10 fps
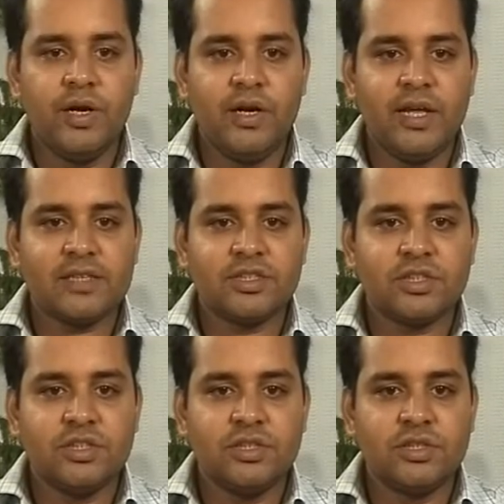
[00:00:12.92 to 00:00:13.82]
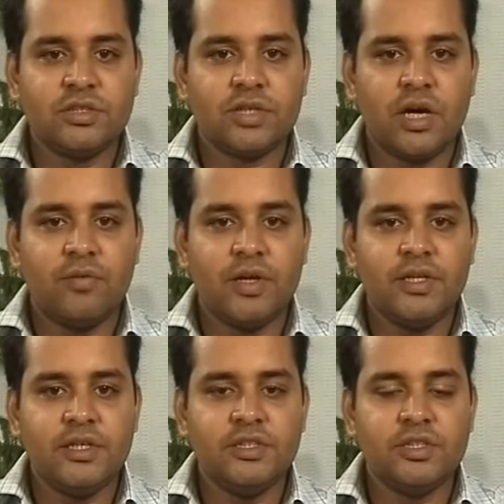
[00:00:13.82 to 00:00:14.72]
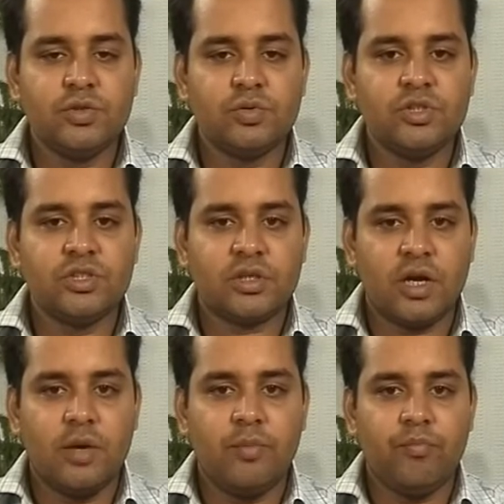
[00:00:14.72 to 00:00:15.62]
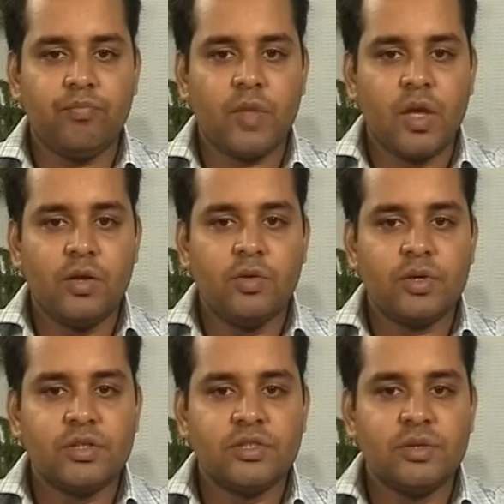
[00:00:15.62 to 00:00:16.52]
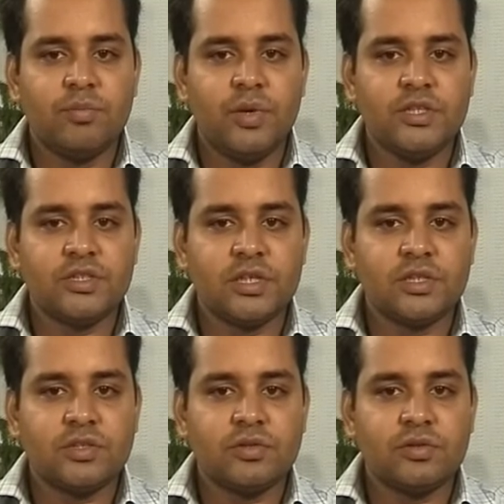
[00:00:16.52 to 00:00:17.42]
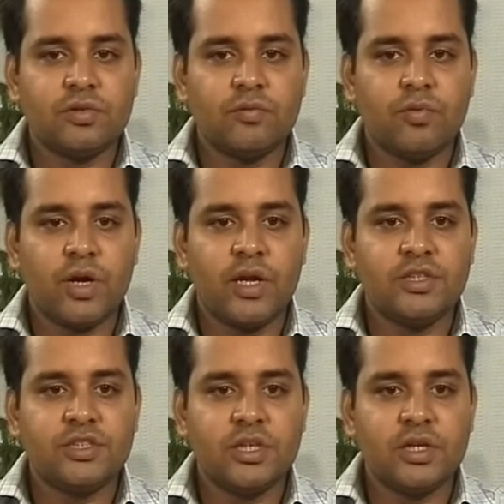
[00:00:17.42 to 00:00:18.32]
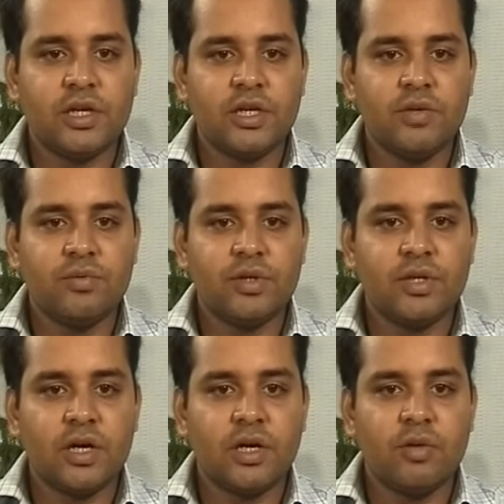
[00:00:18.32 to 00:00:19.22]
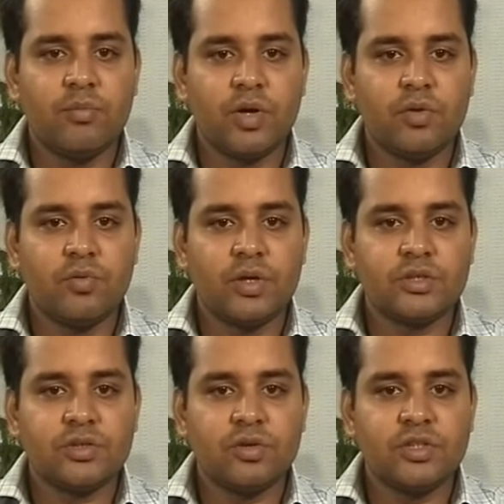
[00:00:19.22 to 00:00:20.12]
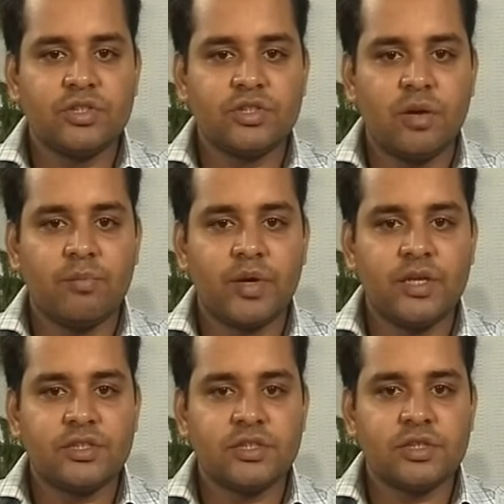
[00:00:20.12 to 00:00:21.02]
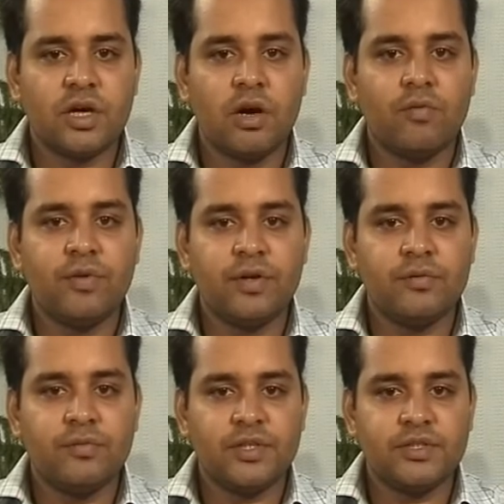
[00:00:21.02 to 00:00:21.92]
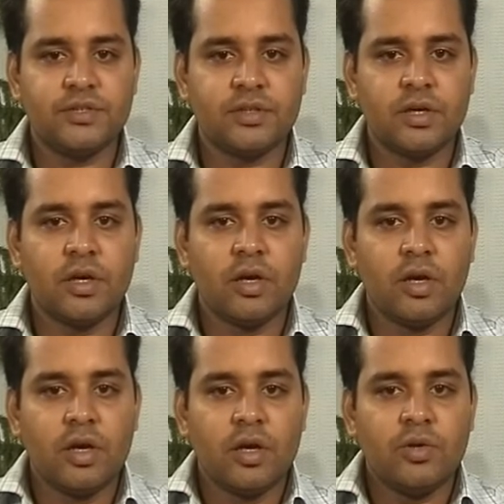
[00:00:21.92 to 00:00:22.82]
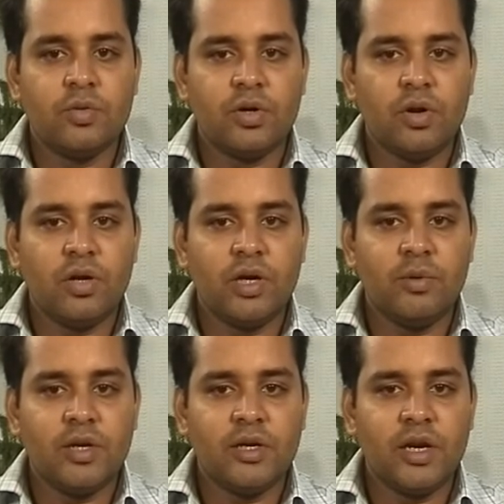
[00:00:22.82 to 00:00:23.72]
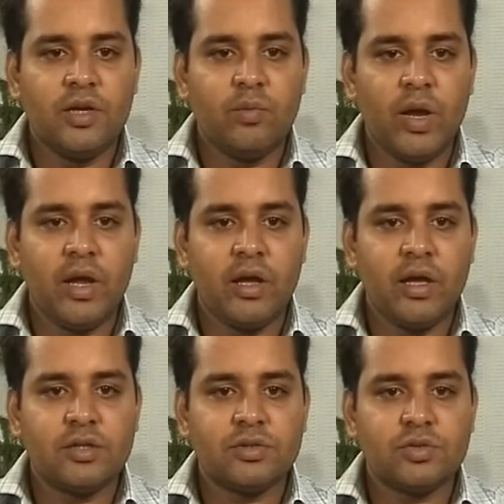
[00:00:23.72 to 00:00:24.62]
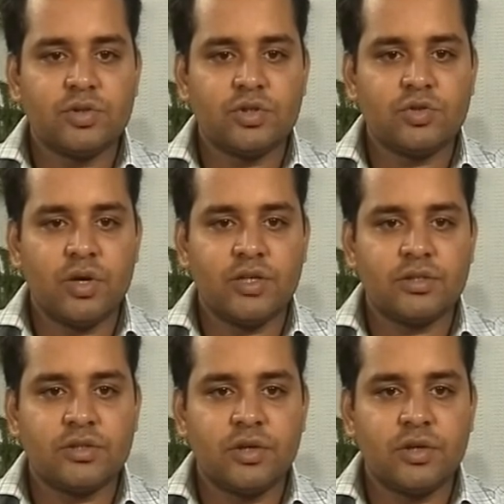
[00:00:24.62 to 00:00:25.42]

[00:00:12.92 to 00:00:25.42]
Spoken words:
text search engines are very easy to describe. You can simply search for any single keyword, a number of words, or in some cases a phrase. You are not limited in any way as to your choice.